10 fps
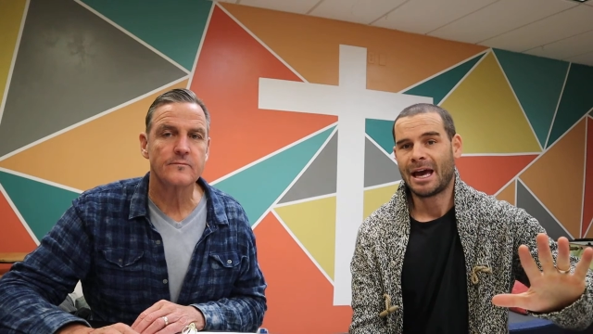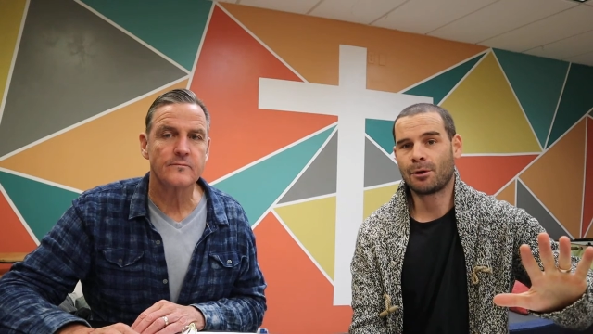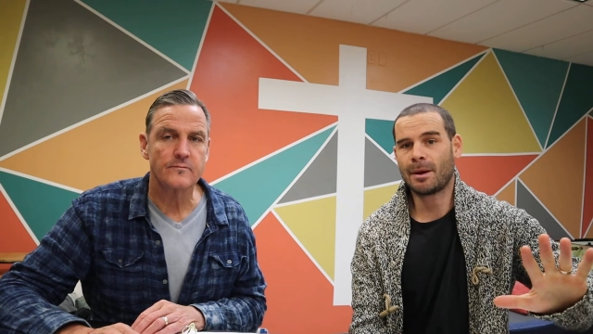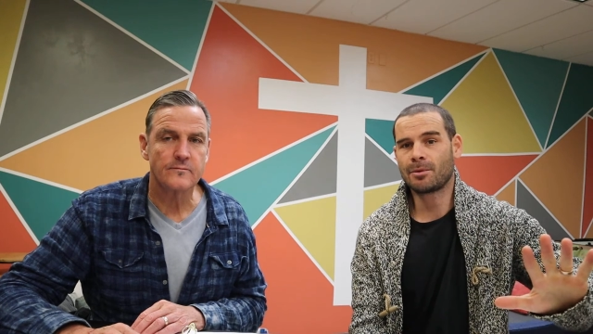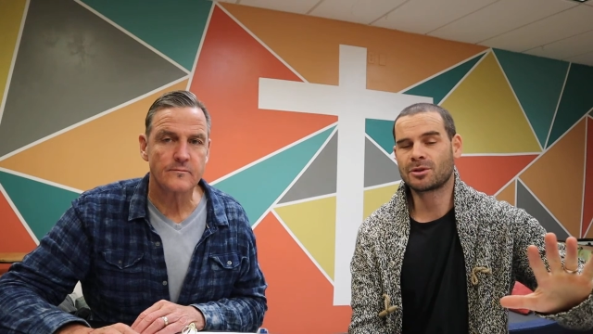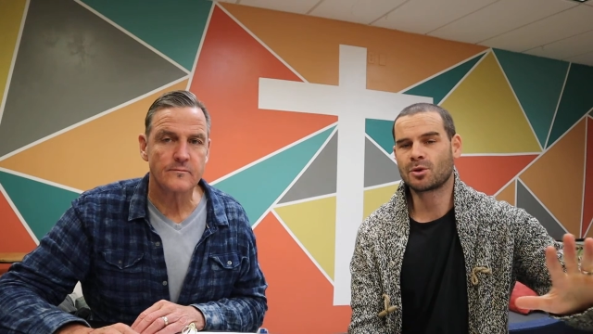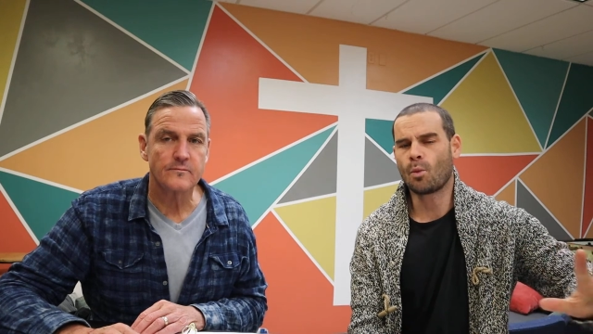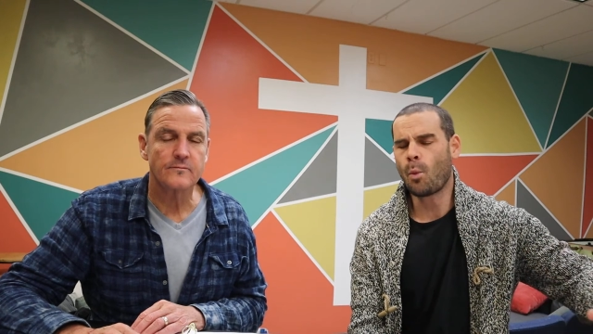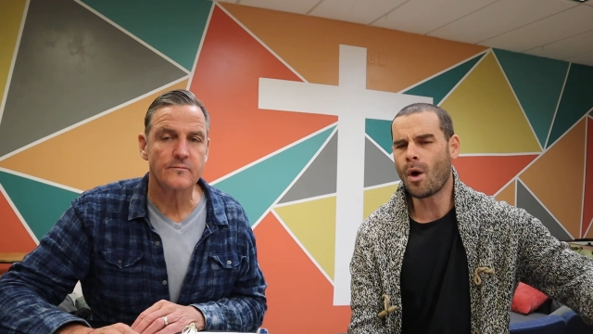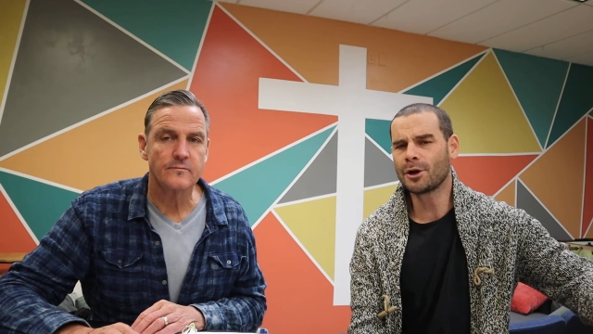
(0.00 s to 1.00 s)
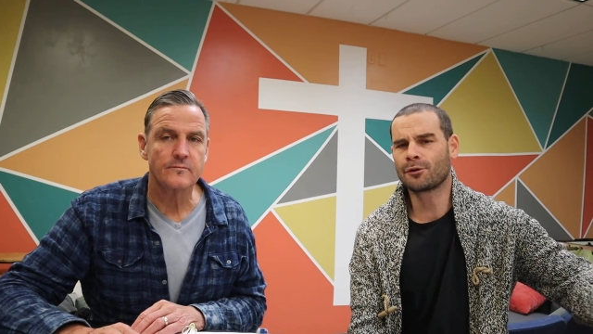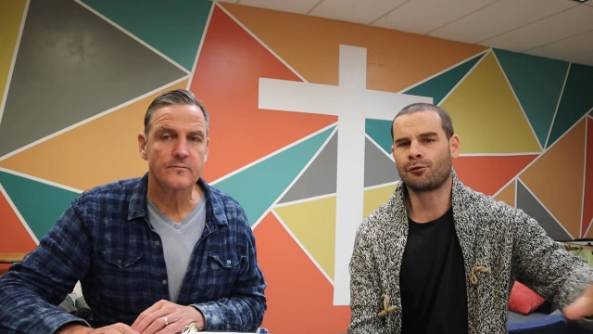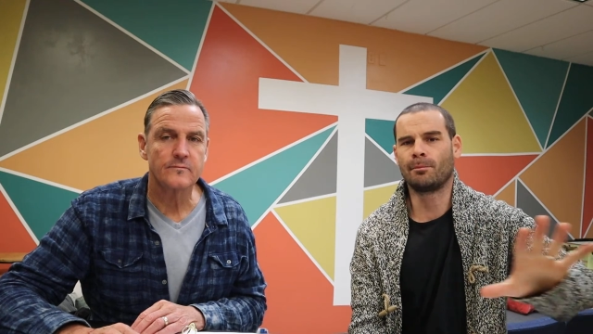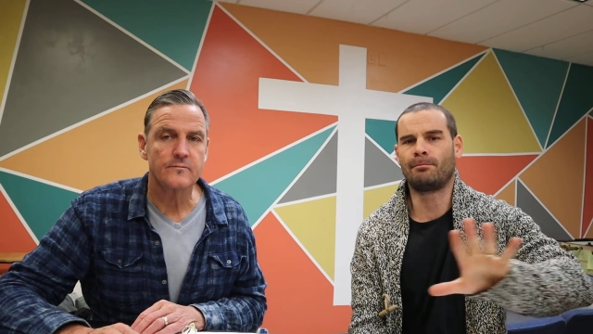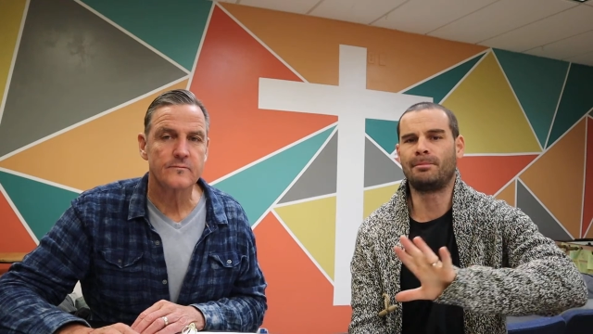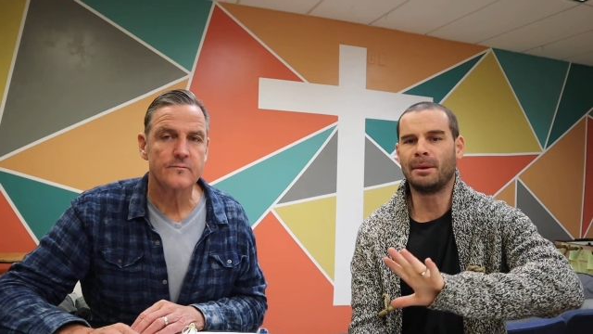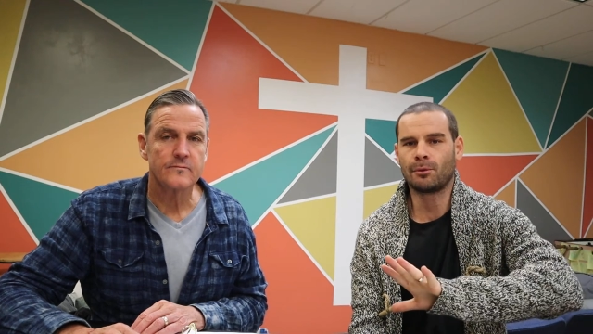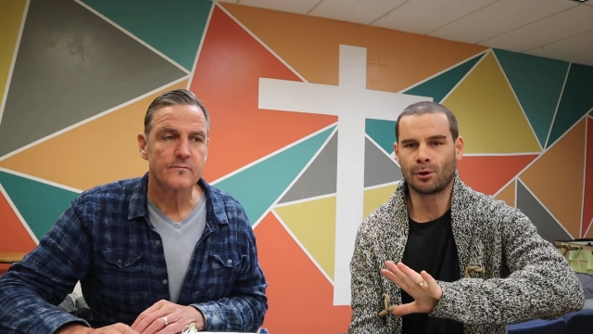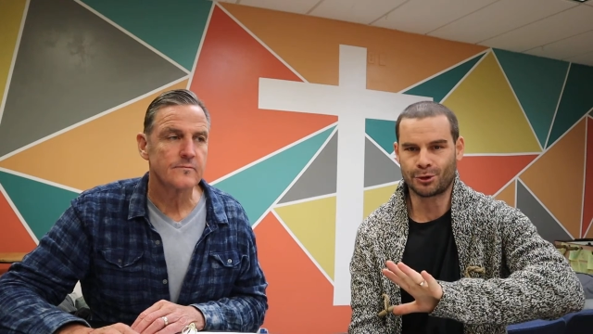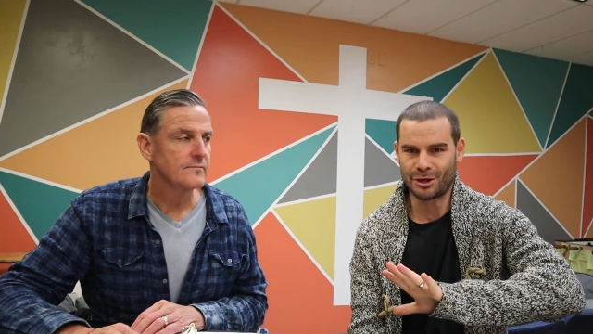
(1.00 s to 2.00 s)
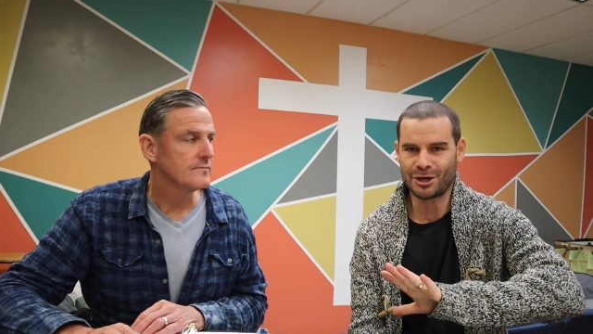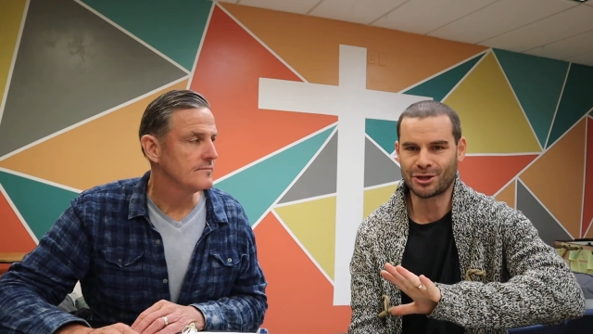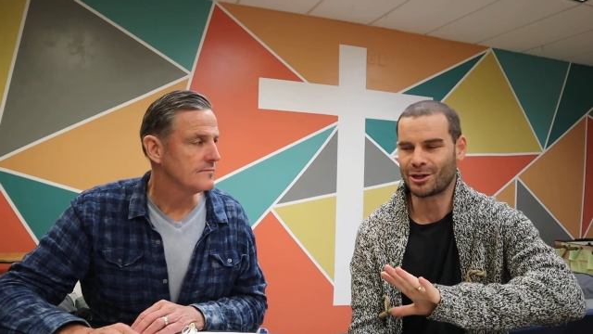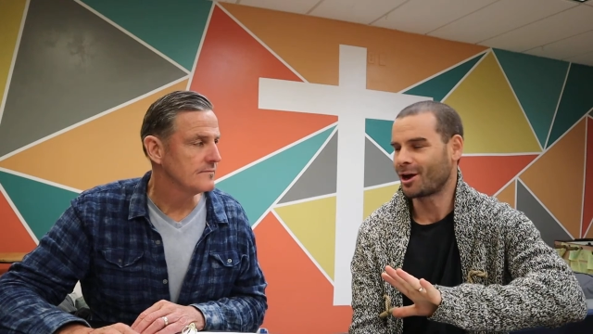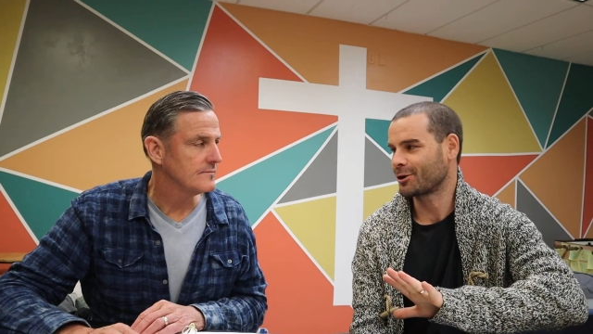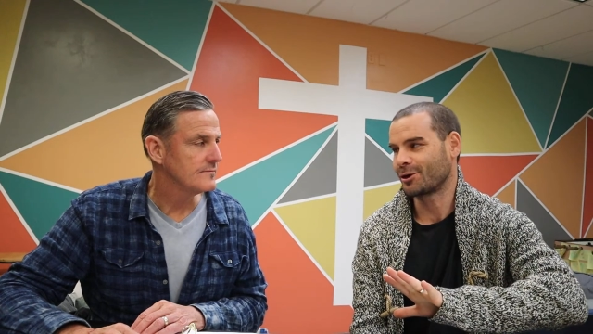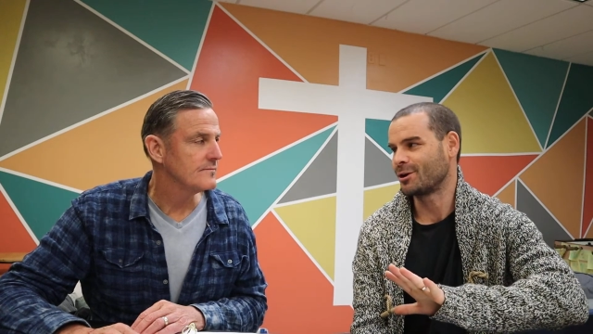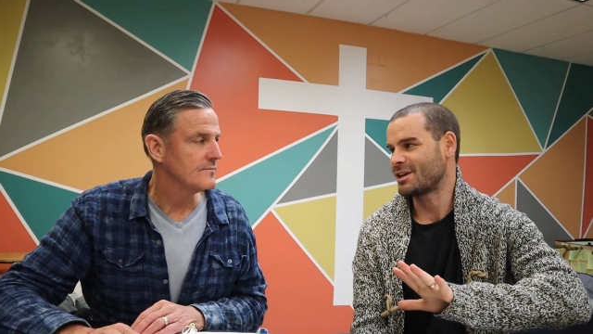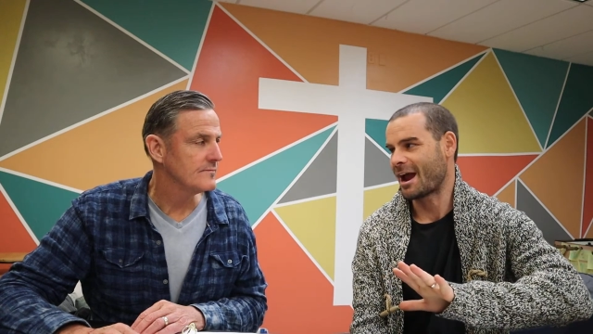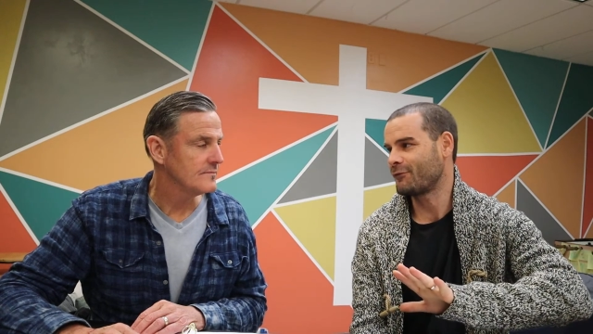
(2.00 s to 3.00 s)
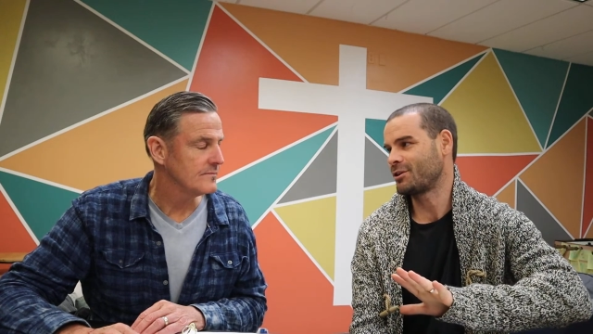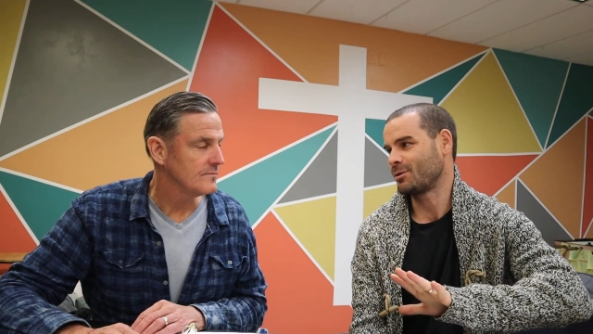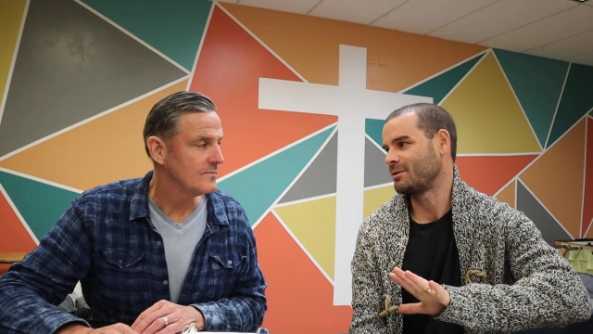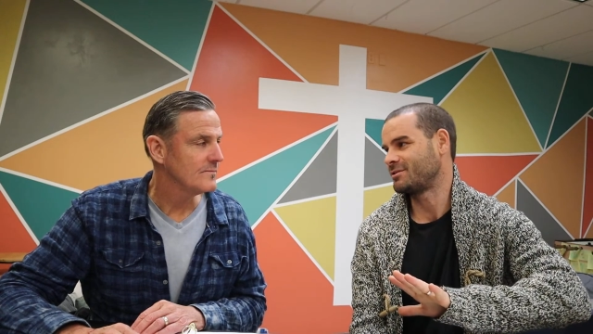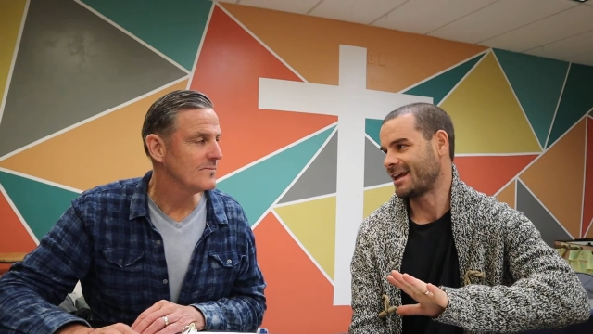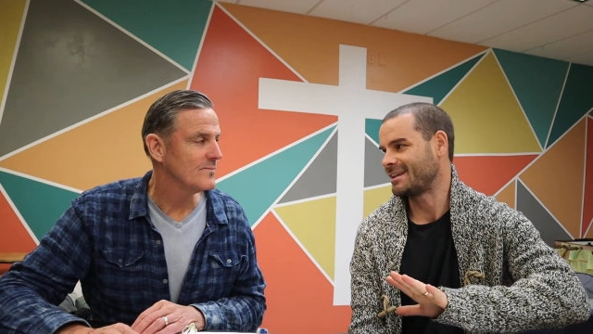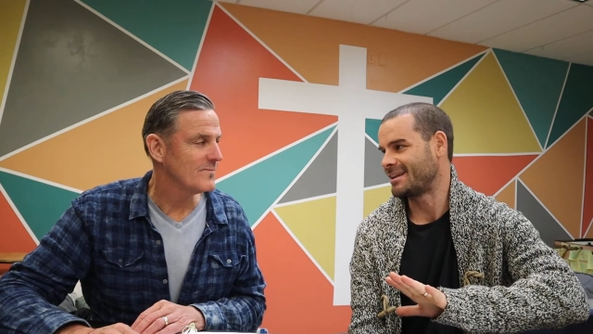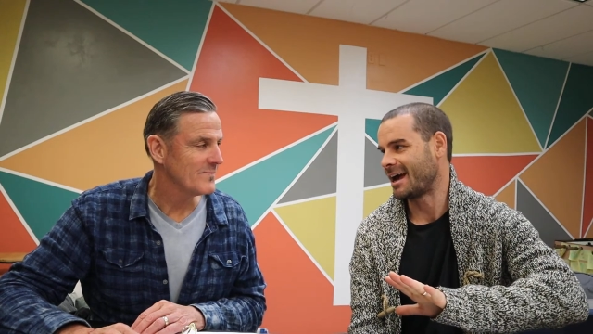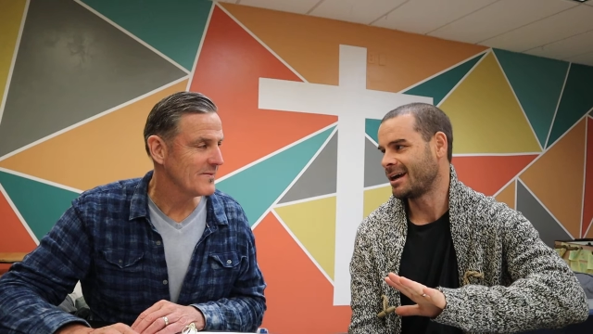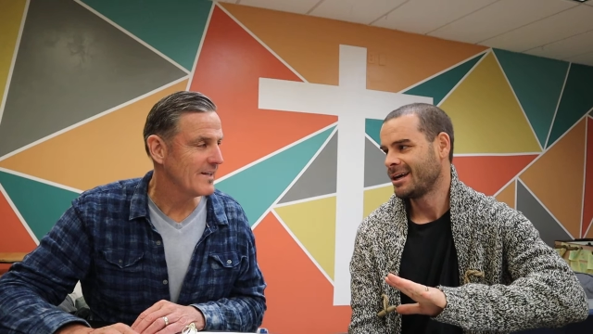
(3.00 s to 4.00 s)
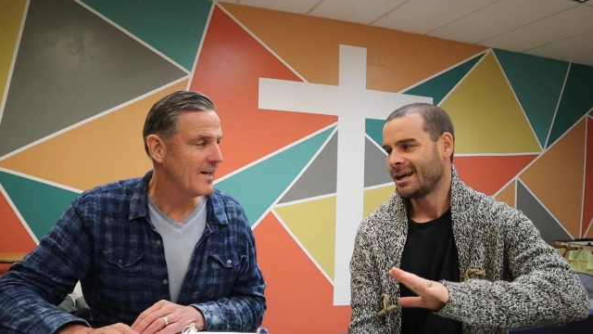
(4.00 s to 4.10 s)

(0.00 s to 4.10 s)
Speaker 1: And remember, there's wonderful biblical tradition that undergirds everything we've said today.